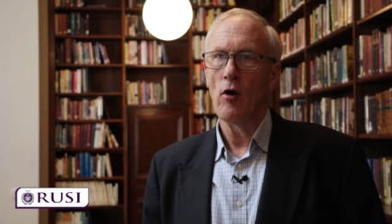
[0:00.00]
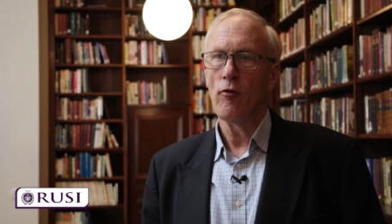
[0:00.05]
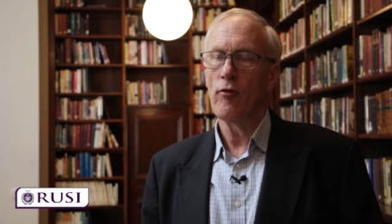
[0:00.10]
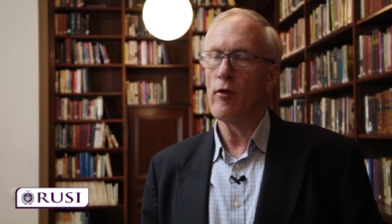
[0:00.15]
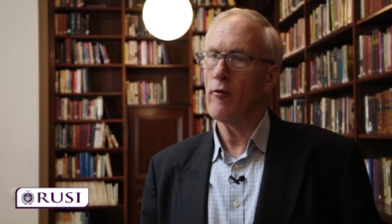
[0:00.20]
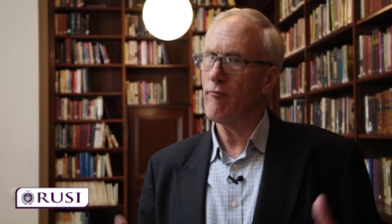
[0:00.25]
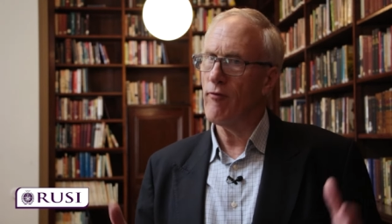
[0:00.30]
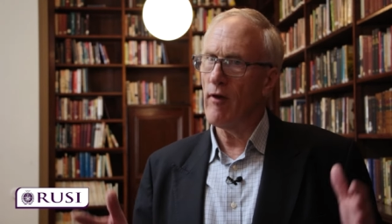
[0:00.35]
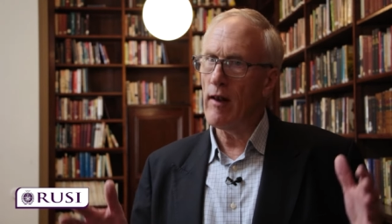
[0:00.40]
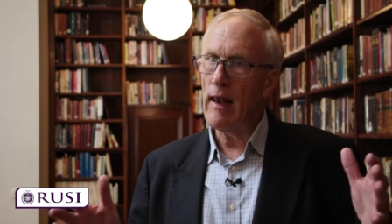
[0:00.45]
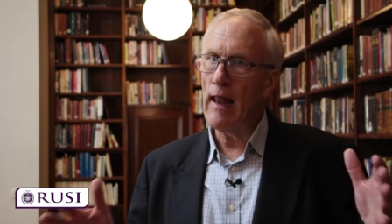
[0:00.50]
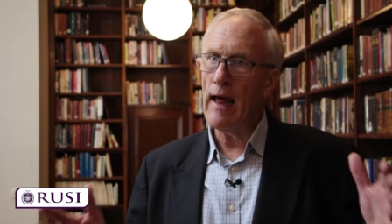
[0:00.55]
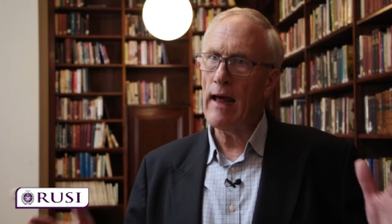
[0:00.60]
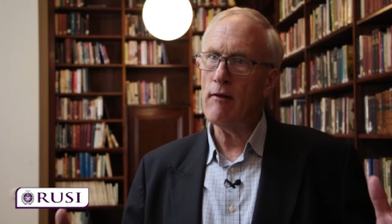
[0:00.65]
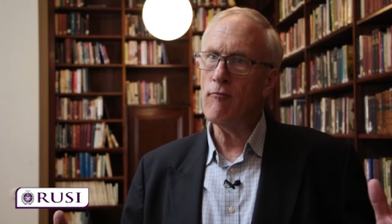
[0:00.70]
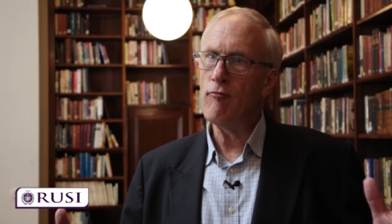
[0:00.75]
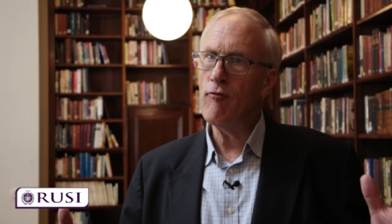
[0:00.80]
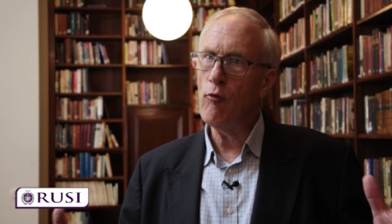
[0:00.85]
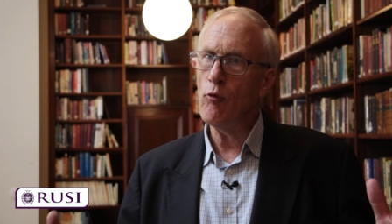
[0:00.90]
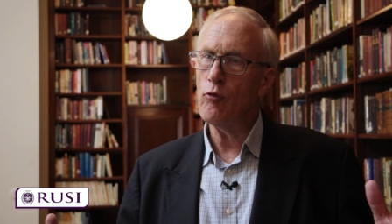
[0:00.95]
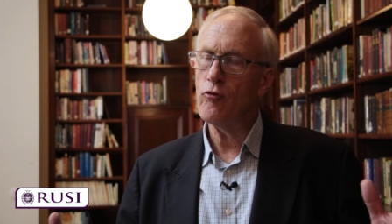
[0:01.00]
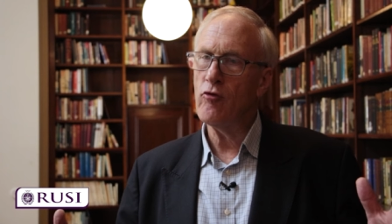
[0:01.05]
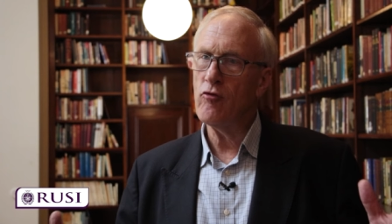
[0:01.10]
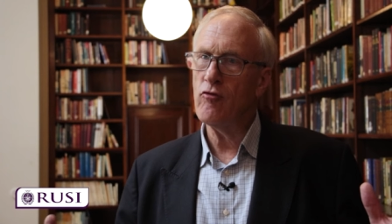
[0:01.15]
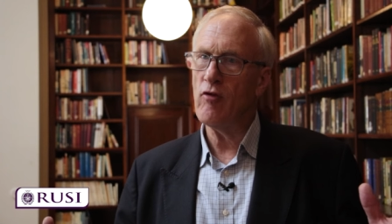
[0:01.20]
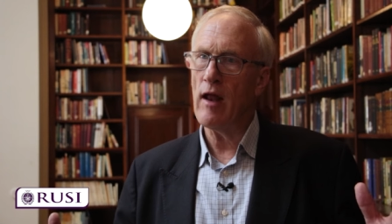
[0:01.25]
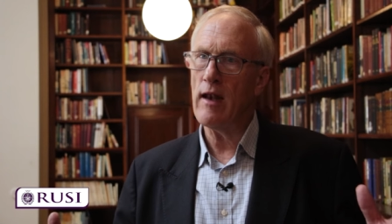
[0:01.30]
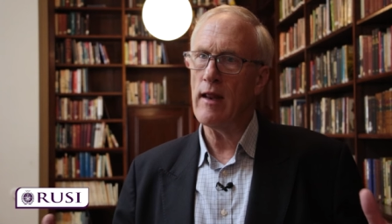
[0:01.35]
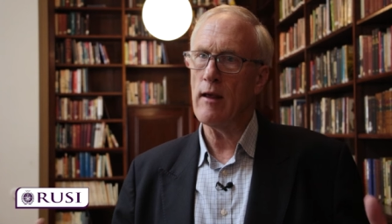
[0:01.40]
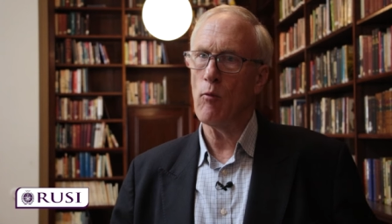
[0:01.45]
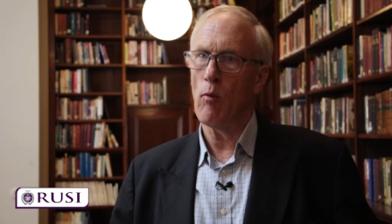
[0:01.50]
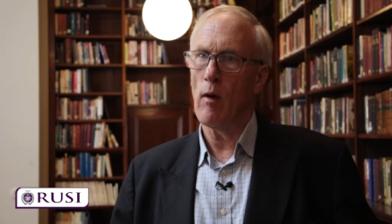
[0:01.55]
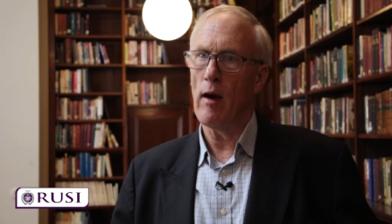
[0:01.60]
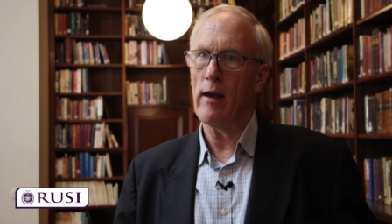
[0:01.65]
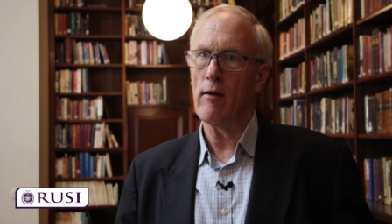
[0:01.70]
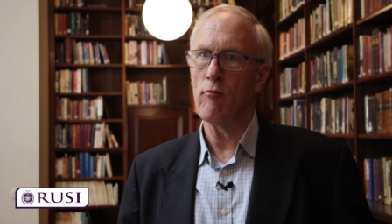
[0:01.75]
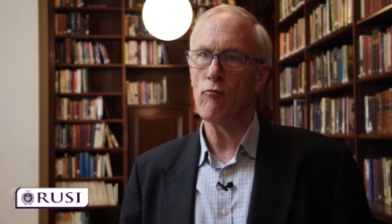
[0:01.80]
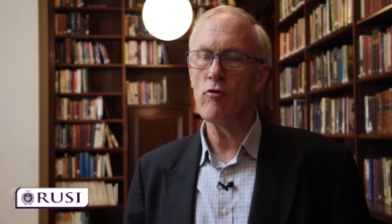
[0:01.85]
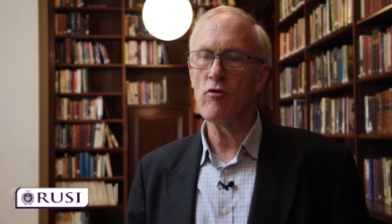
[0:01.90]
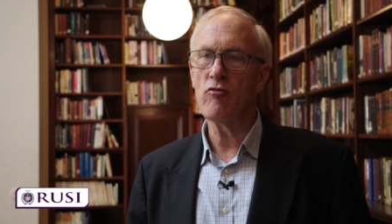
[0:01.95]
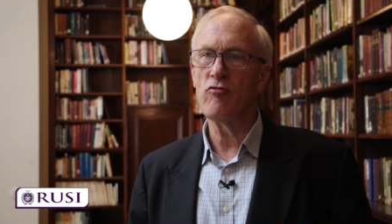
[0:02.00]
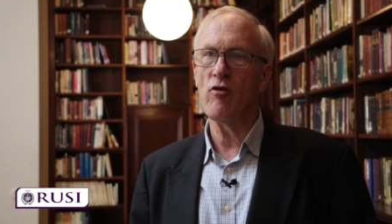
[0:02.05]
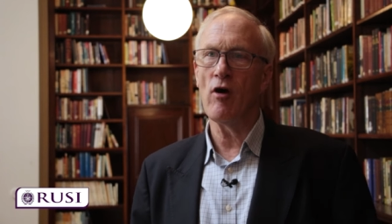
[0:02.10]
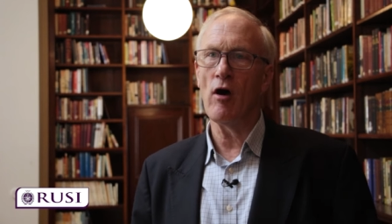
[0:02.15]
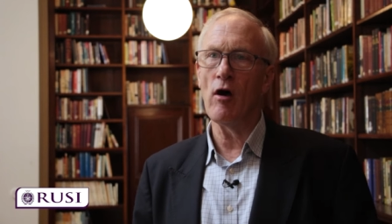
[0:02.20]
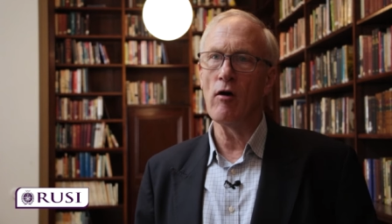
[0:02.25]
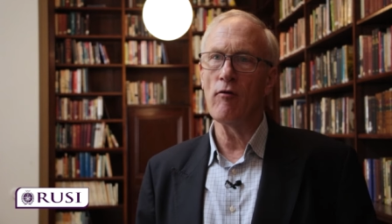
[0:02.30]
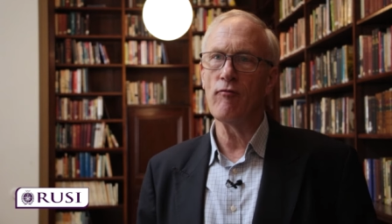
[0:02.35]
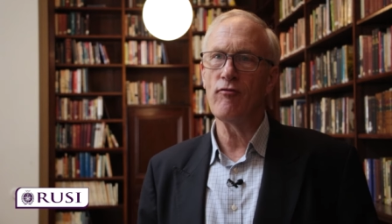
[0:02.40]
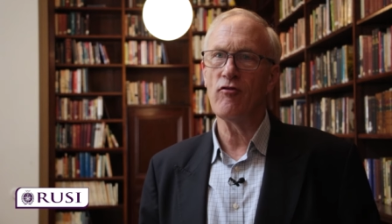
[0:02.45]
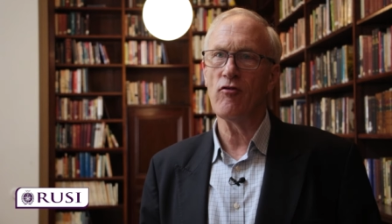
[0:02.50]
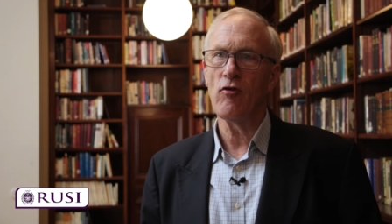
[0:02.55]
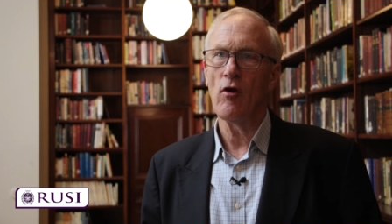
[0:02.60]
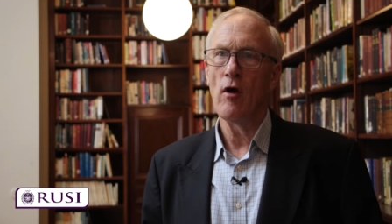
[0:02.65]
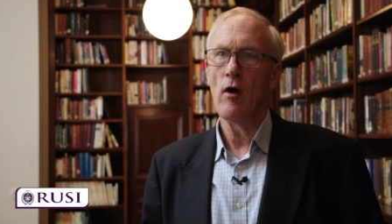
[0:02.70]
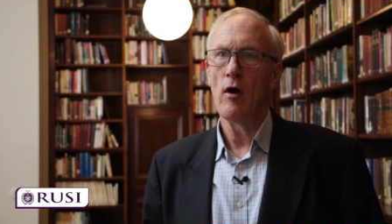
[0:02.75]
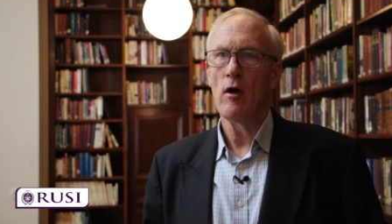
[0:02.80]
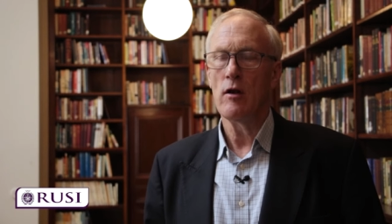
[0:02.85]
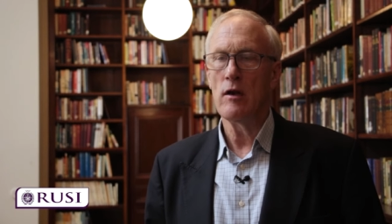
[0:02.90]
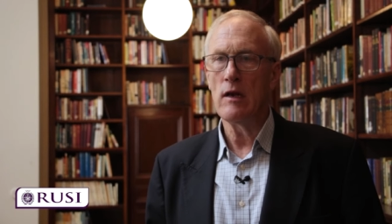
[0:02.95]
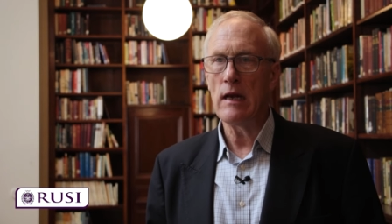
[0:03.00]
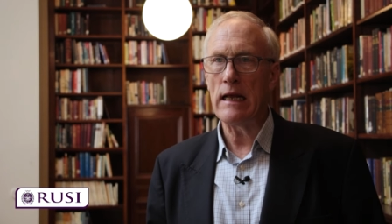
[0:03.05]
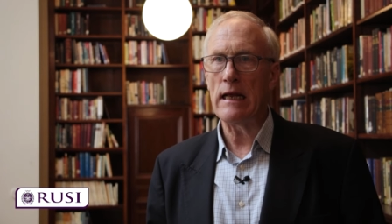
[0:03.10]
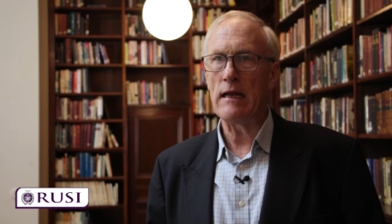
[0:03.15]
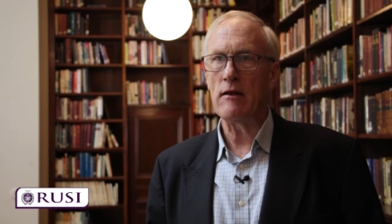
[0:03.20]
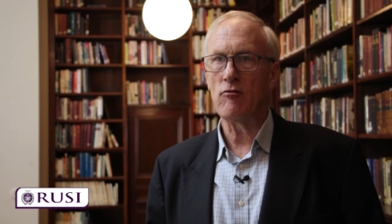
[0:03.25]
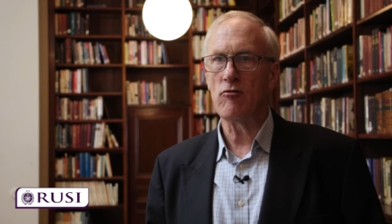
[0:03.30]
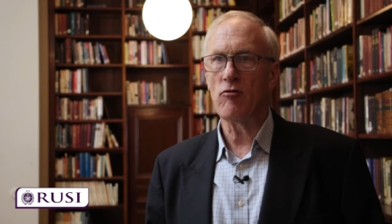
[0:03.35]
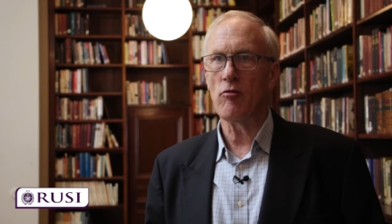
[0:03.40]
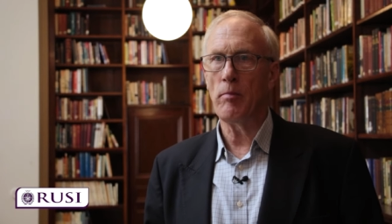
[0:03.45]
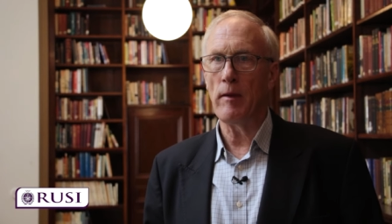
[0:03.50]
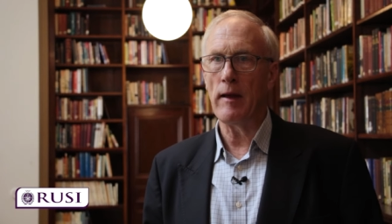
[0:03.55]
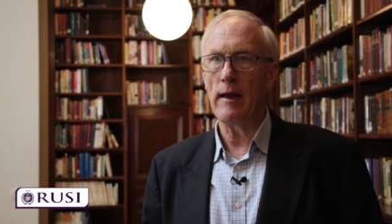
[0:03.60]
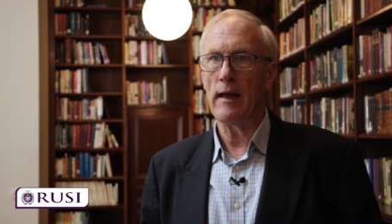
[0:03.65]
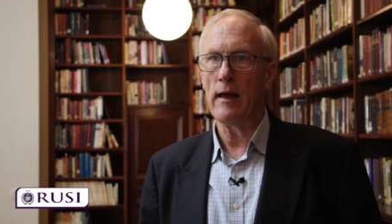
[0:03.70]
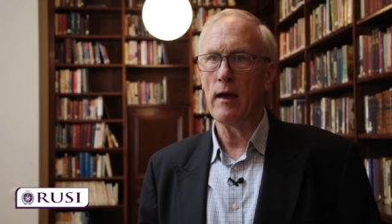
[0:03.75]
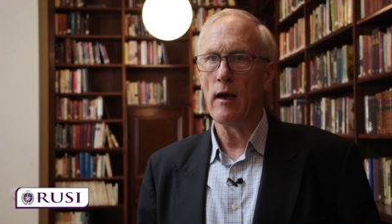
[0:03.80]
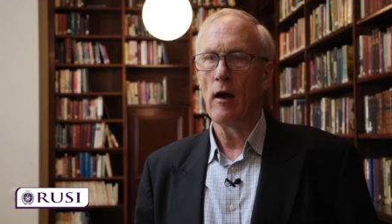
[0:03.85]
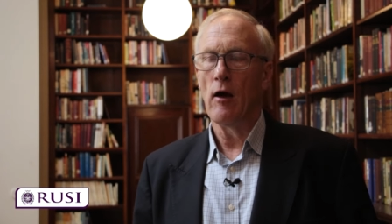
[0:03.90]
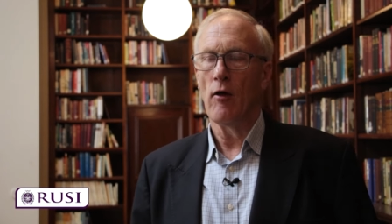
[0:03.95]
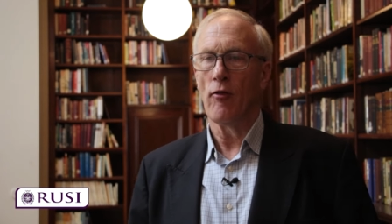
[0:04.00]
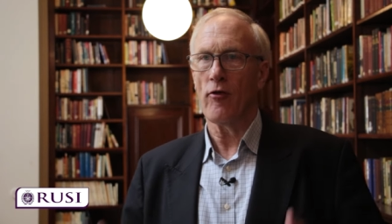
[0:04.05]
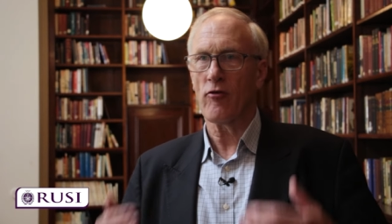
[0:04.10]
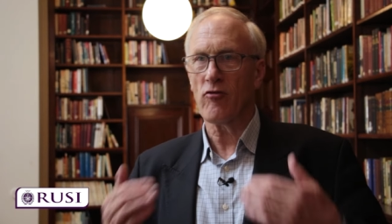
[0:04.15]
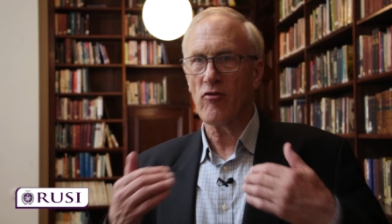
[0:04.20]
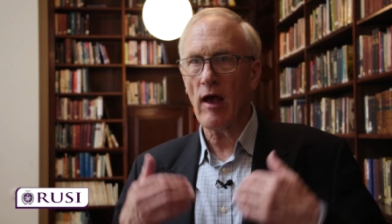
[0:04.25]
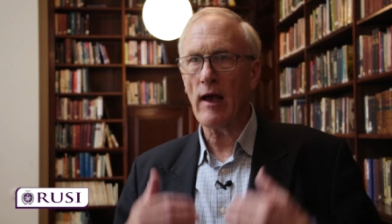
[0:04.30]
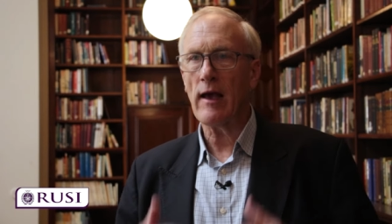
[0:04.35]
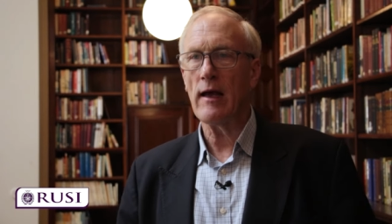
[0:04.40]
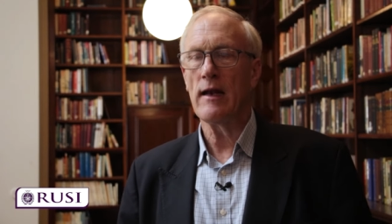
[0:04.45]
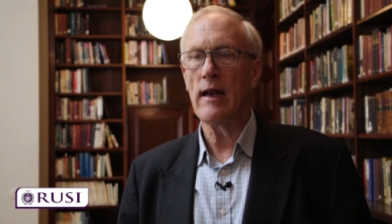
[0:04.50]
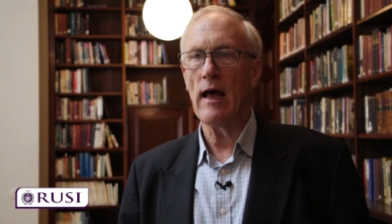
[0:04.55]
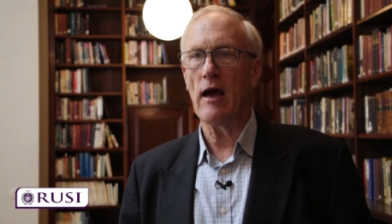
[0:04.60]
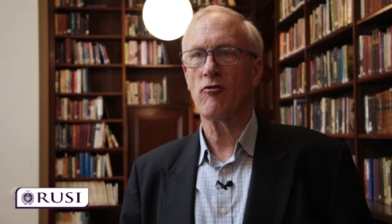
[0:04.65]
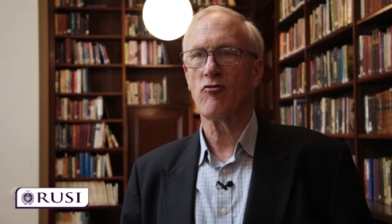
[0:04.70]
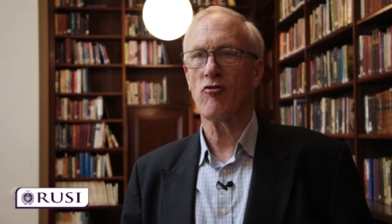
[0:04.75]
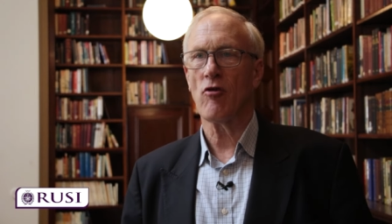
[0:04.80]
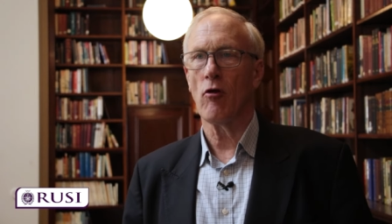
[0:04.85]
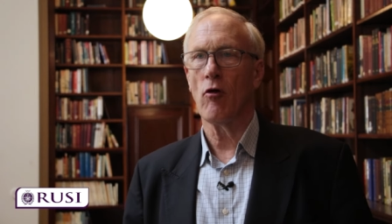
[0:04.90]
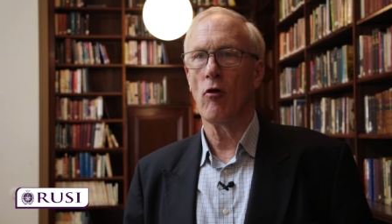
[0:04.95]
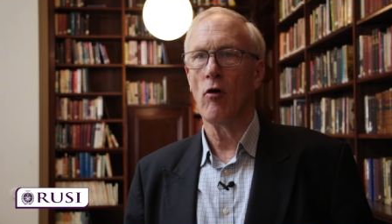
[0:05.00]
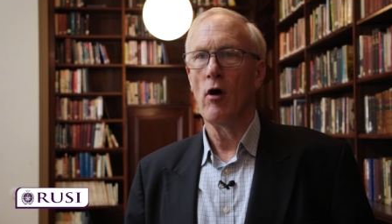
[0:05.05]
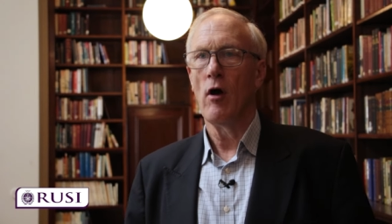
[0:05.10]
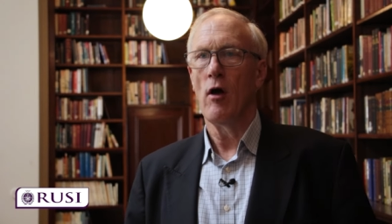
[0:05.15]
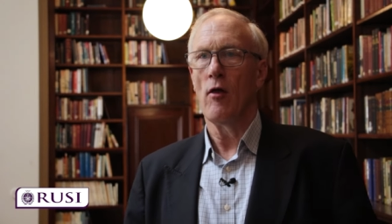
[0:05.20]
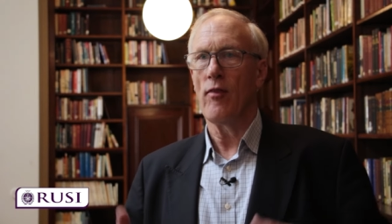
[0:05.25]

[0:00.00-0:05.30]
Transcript: that for land forces anyway, reserves need to be the second echelon.